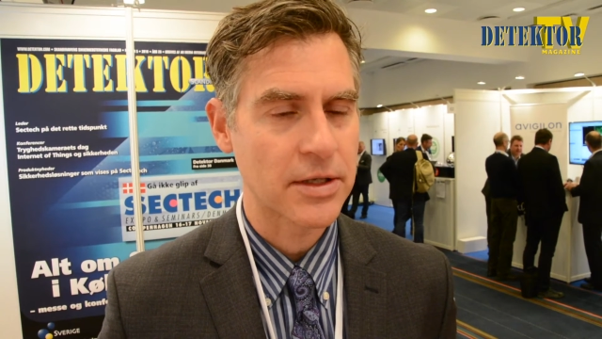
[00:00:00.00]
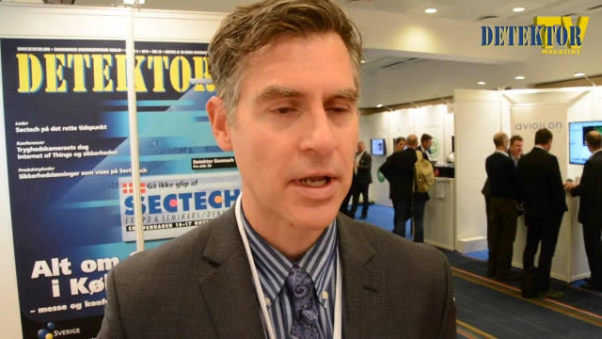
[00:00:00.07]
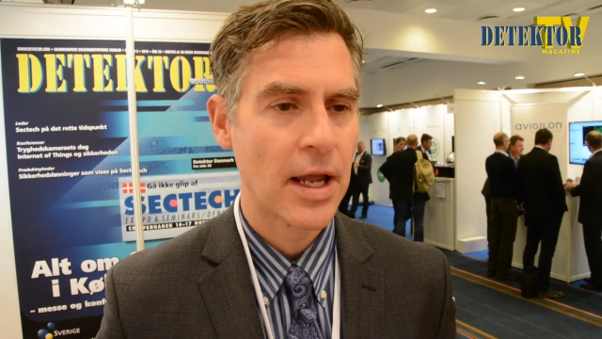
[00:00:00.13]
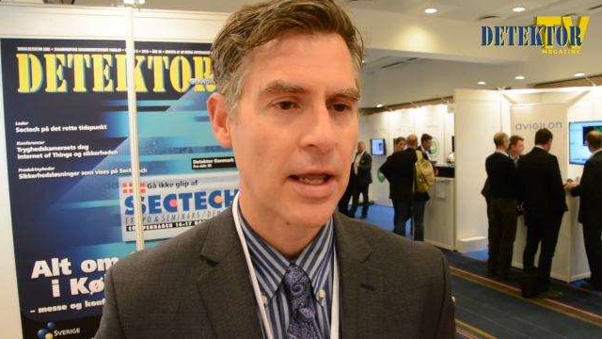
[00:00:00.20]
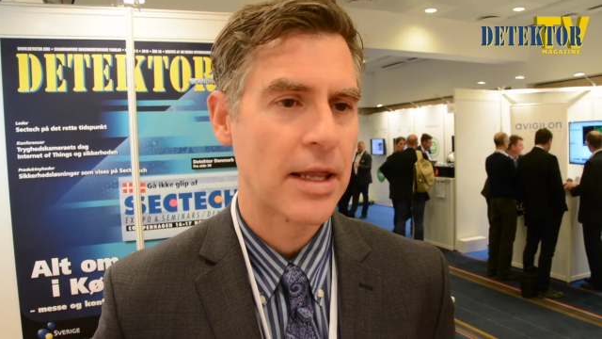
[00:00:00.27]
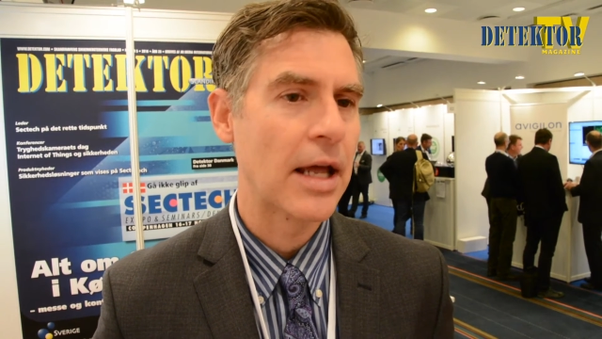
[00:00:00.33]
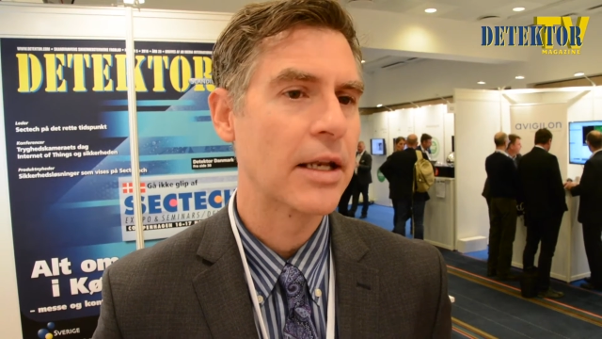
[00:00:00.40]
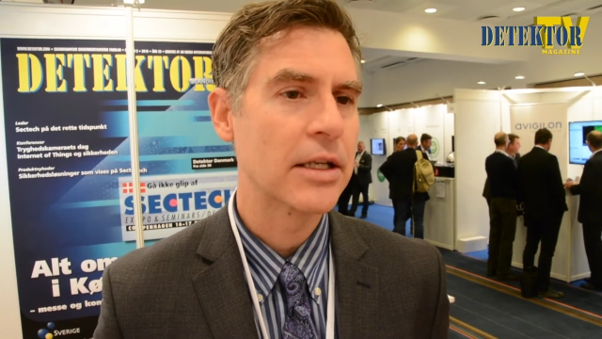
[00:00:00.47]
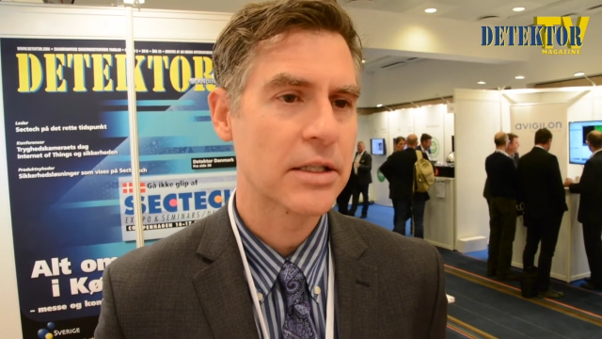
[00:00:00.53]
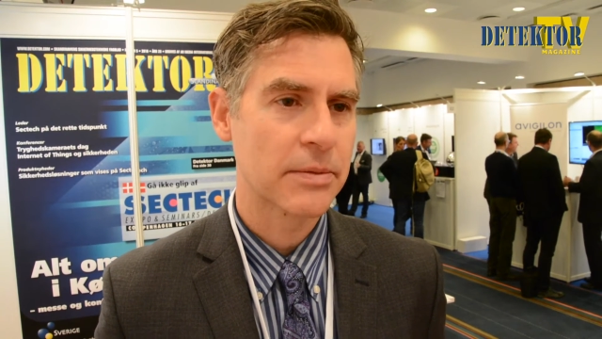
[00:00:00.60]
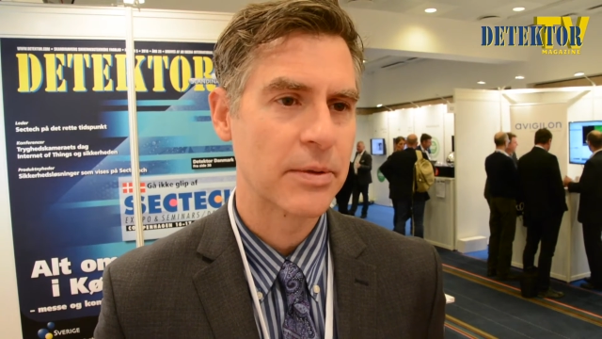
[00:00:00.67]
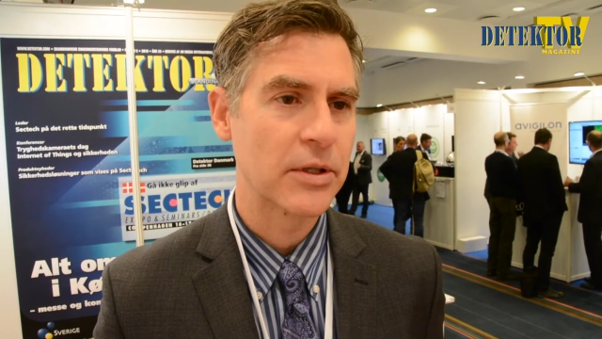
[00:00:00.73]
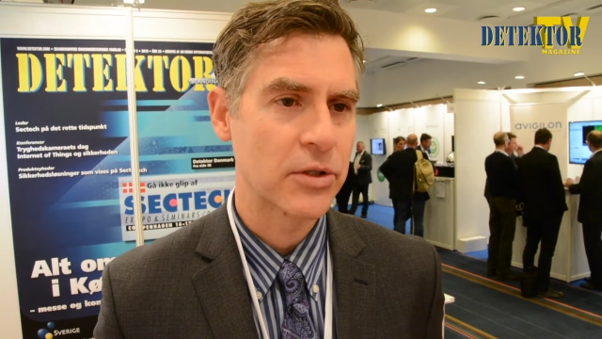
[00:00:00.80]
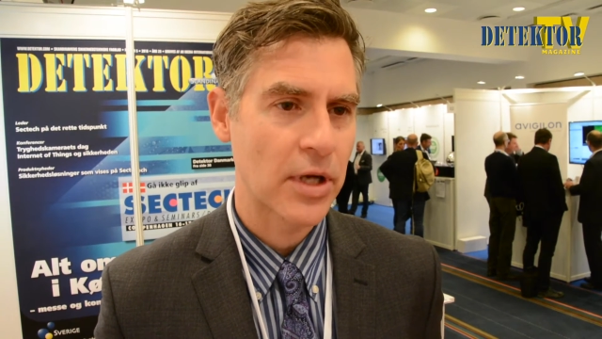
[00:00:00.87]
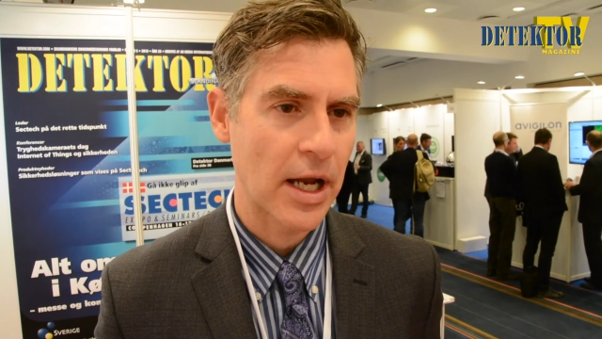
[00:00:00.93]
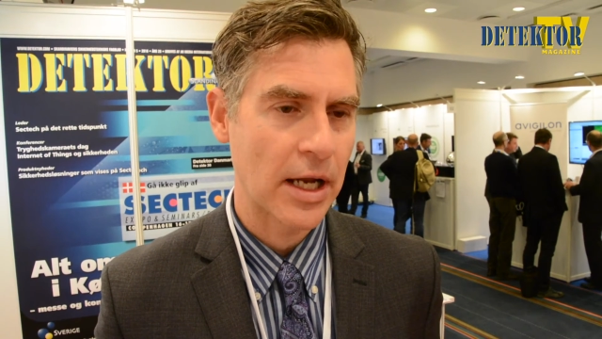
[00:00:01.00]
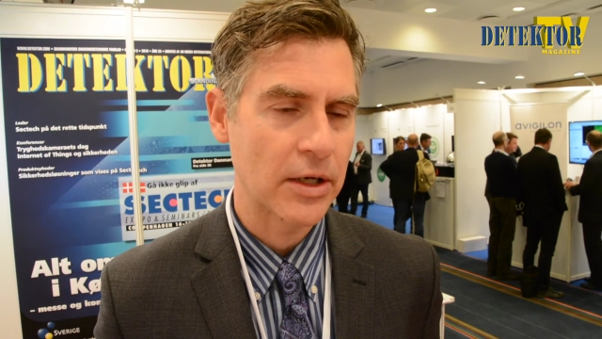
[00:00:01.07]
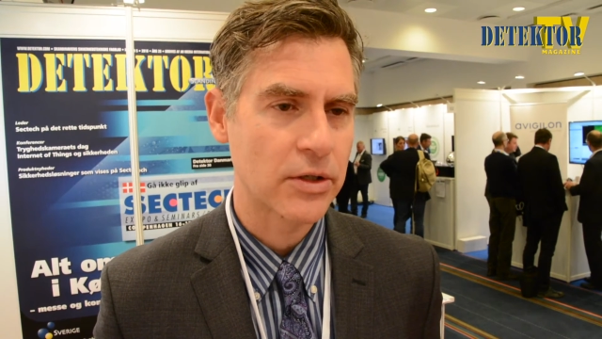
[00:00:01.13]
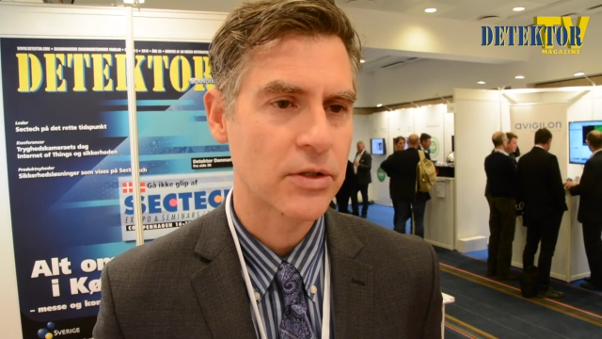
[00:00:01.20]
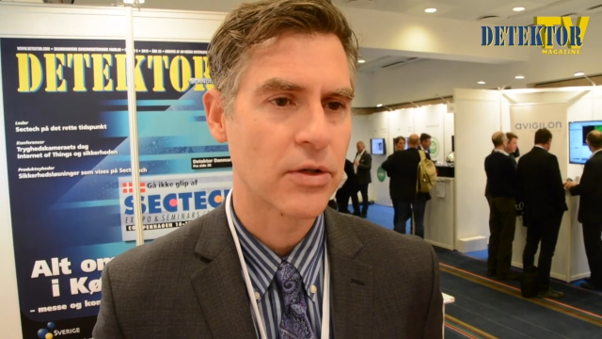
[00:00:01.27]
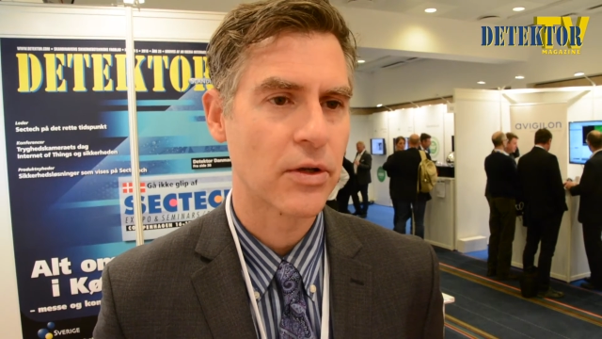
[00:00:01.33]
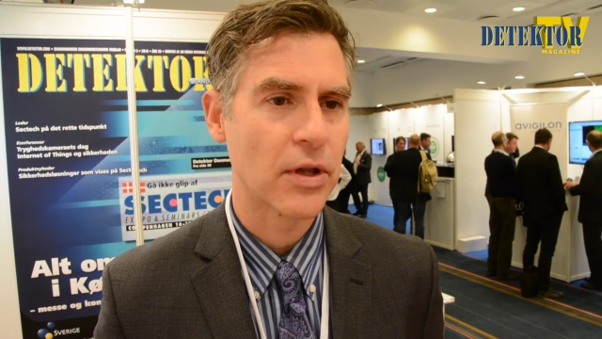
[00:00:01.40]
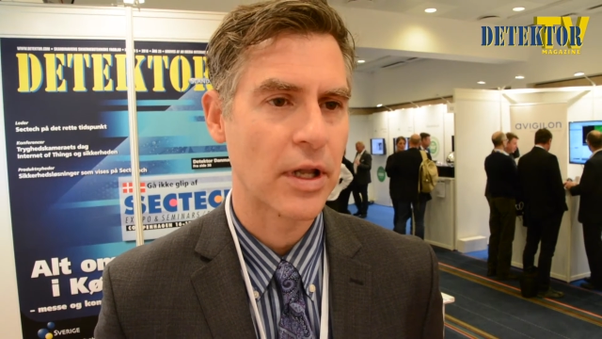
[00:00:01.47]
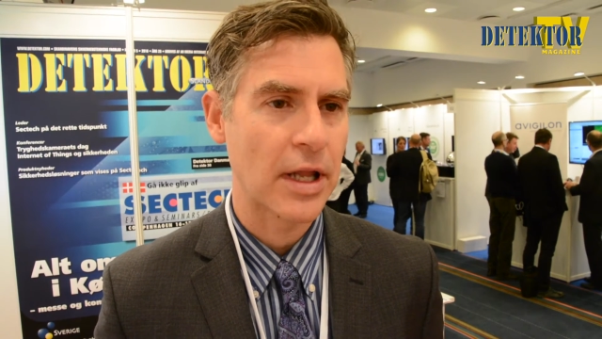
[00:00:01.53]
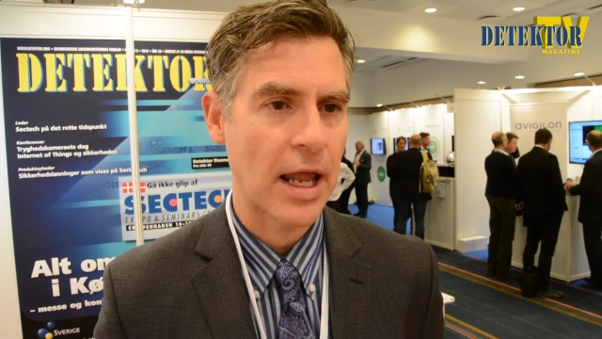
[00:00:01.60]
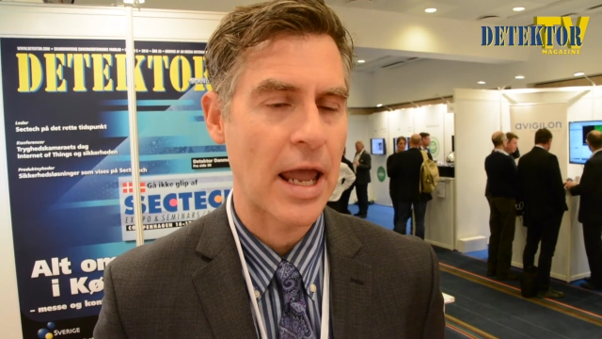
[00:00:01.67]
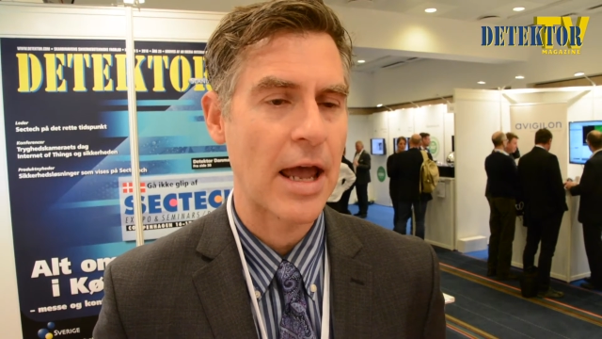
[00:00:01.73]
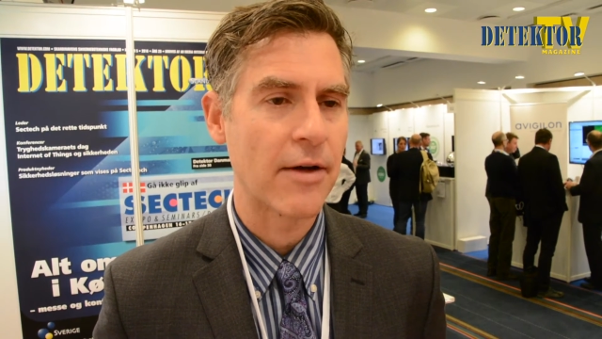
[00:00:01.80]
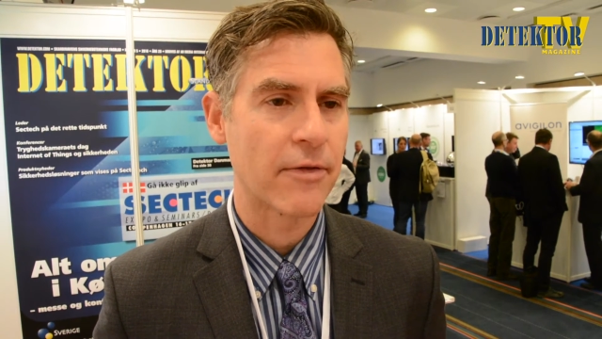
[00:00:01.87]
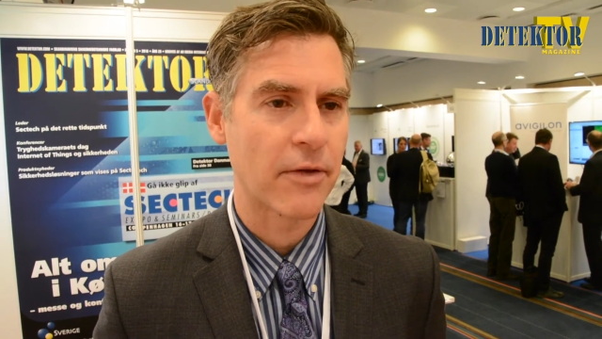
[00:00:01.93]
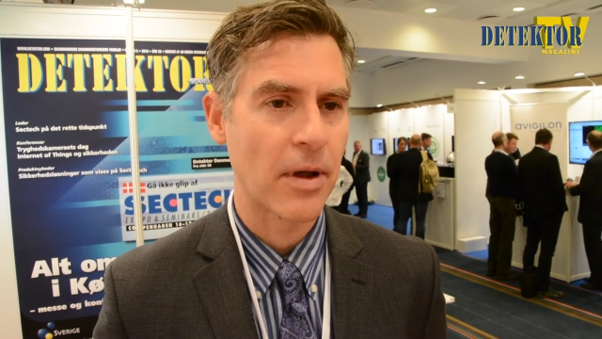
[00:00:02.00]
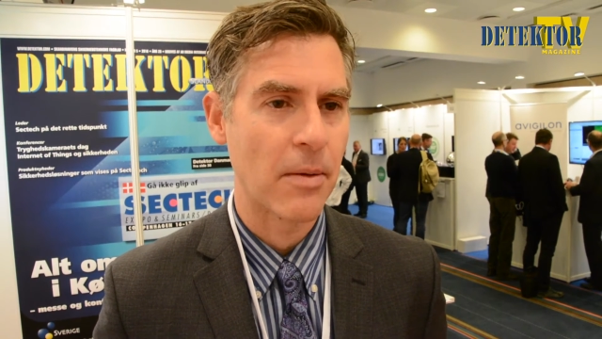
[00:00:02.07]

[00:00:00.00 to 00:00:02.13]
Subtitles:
That needs to be changed so that they have